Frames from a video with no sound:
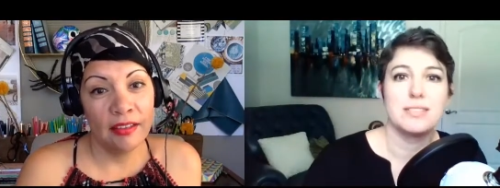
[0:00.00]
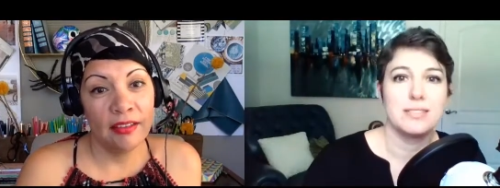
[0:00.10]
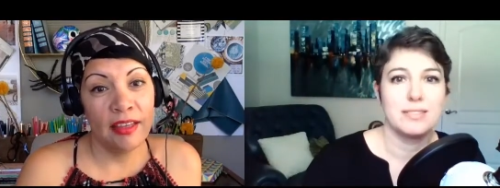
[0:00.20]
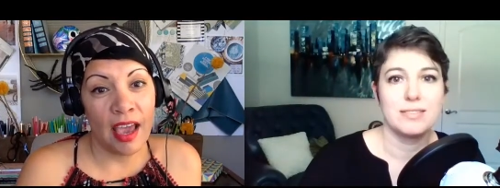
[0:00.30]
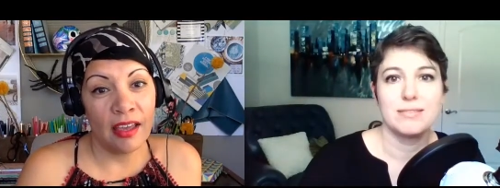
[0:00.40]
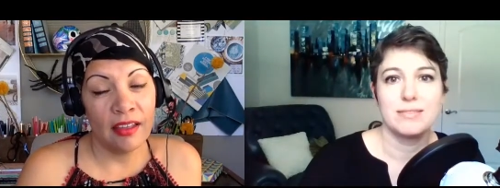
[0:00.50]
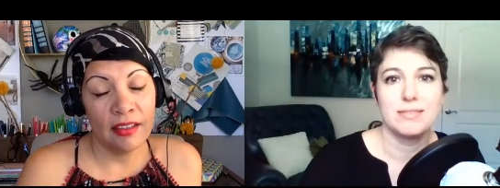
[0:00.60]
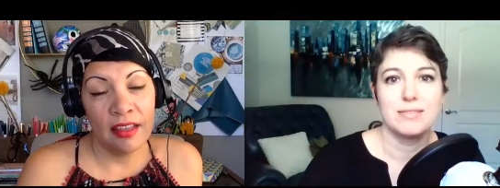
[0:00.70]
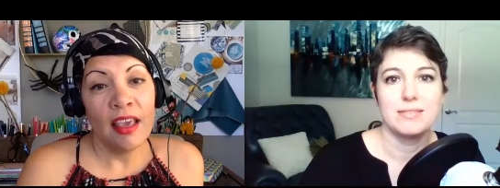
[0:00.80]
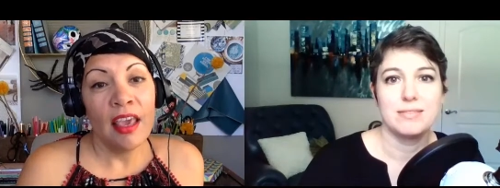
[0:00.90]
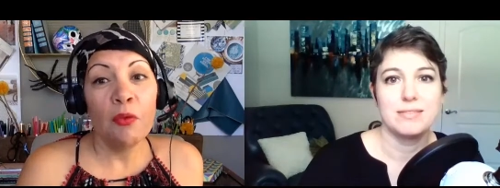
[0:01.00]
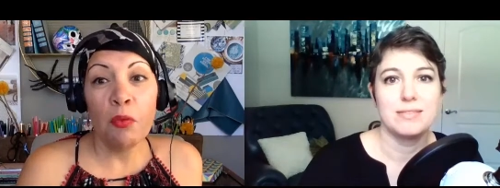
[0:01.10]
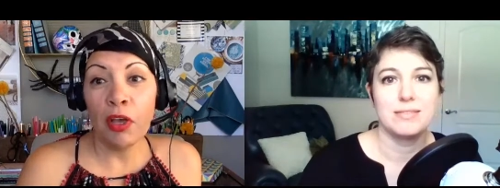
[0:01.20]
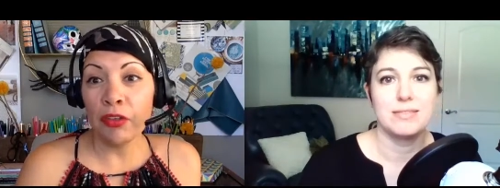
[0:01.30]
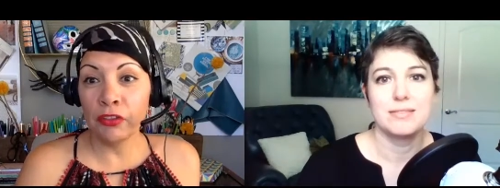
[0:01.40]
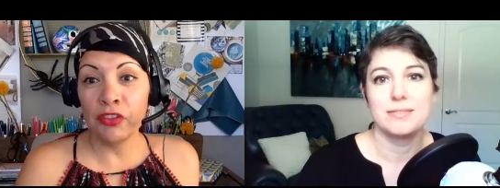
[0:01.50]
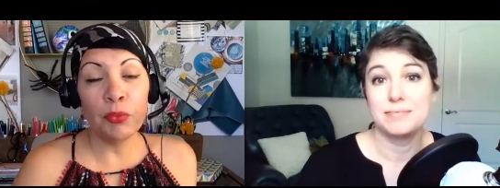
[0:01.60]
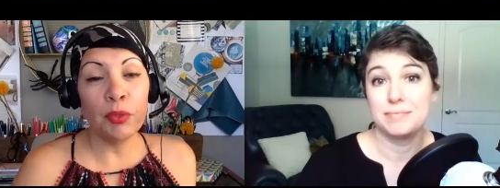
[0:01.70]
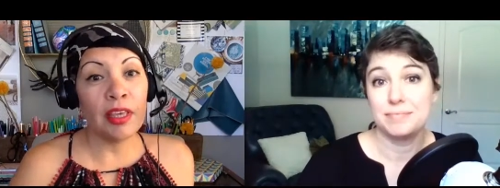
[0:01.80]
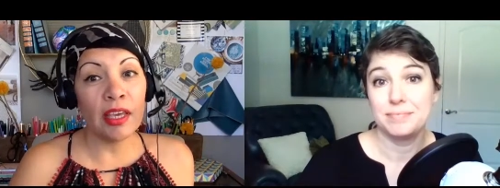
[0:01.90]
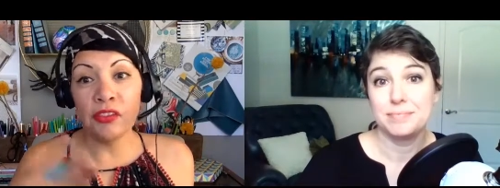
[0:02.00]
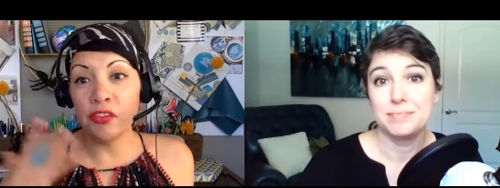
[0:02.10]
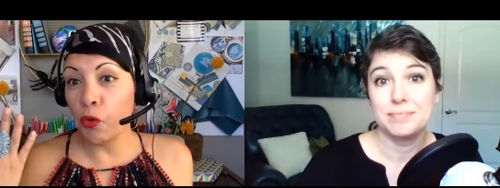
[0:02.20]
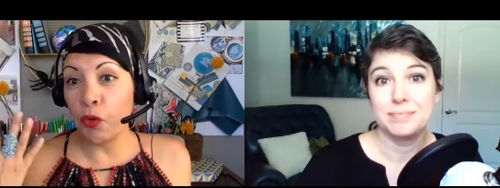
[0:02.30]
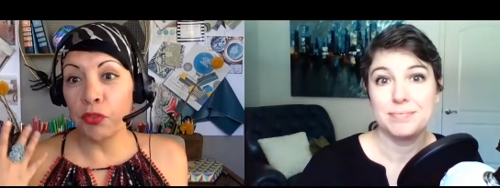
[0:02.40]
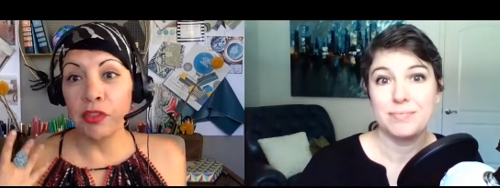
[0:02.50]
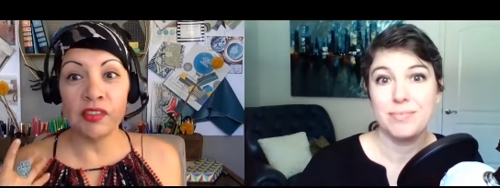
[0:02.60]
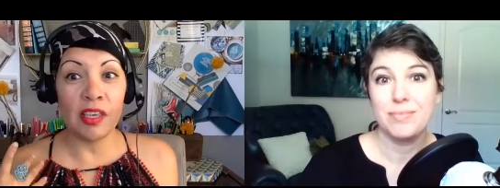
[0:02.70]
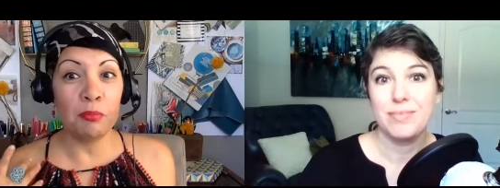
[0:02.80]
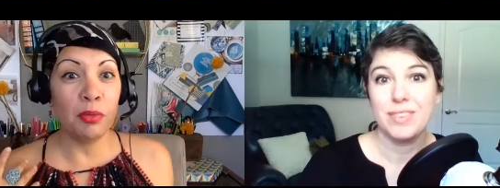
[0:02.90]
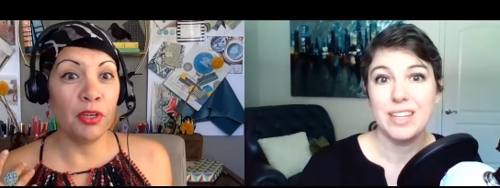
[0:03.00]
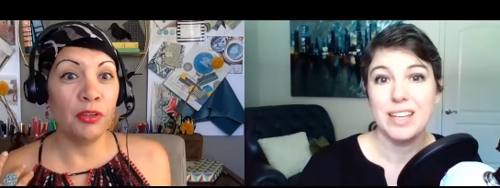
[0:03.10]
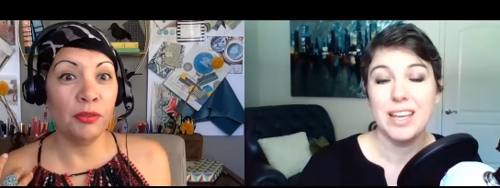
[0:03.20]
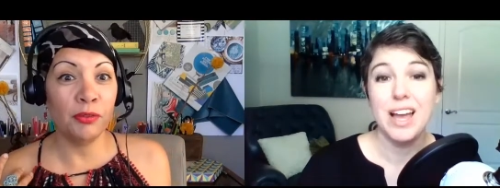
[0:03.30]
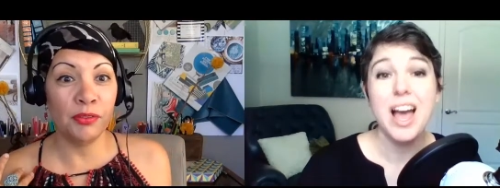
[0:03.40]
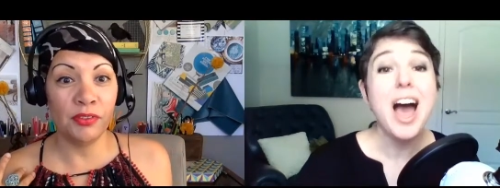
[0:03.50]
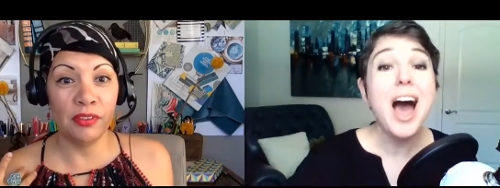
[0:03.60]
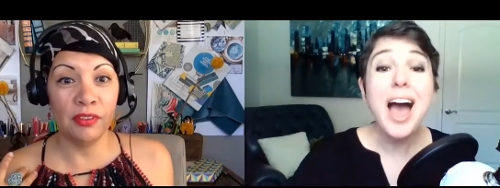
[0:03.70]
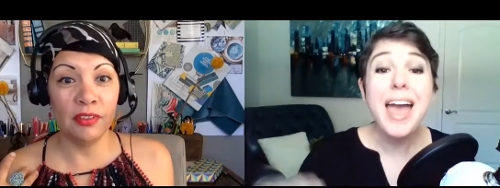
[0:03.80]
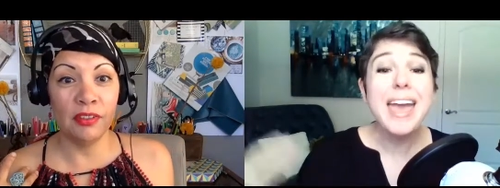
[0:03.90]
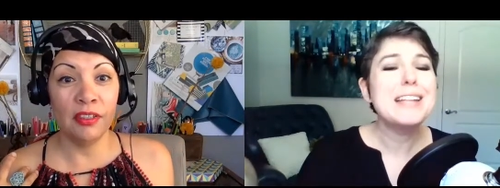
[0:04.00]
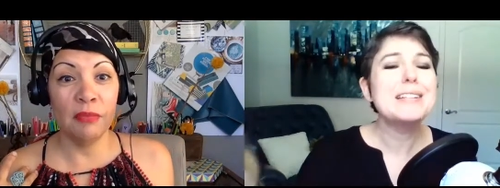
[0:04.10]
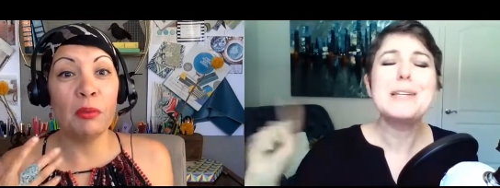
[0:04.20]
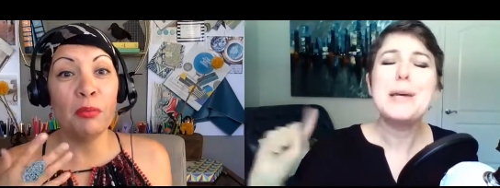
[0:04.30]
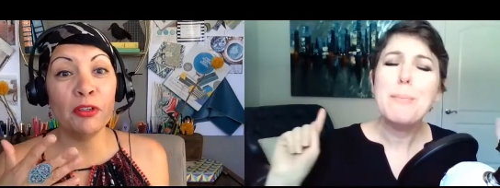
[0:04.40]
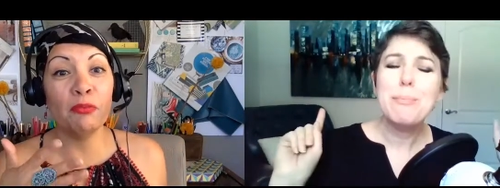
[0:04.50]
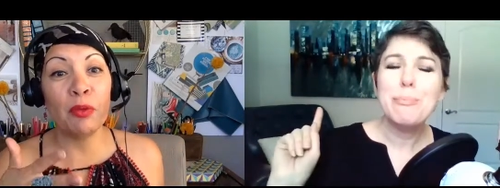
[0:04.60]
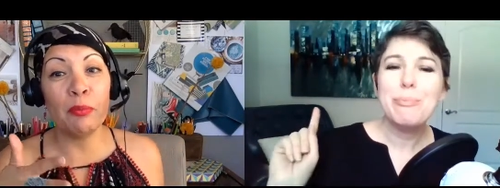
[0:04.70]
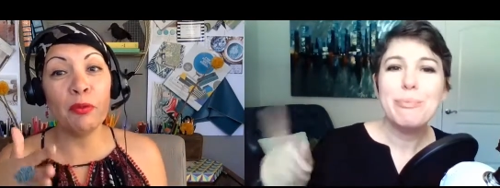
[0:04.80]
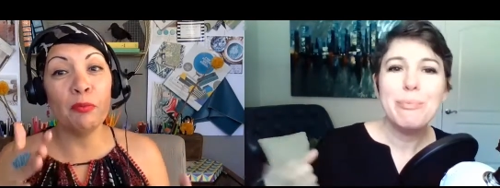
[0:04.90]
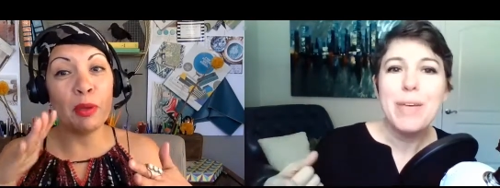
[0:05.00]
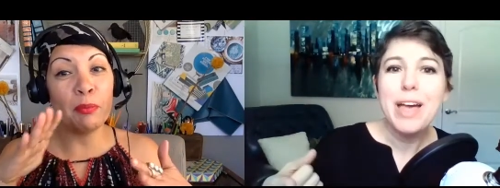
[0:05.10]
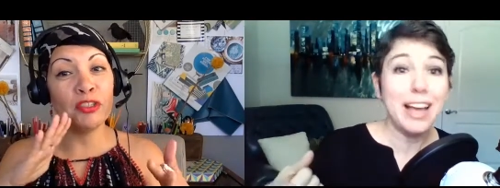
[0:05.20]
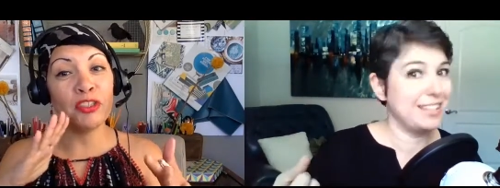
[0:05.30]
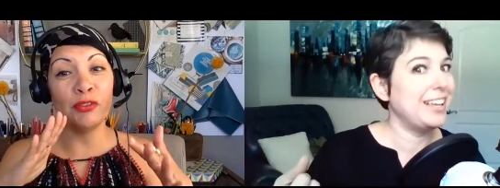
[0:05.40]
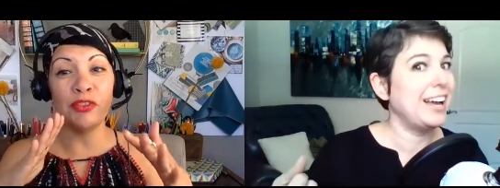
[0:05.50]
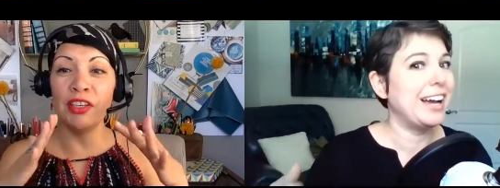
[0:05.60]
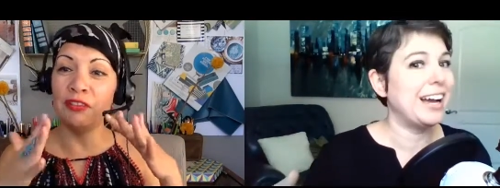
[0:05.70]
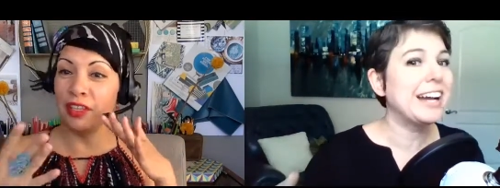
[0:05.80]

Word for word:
Speaker 1: yeah and while they're doing that don't hold the same pose and remember, remember, remember Joseph?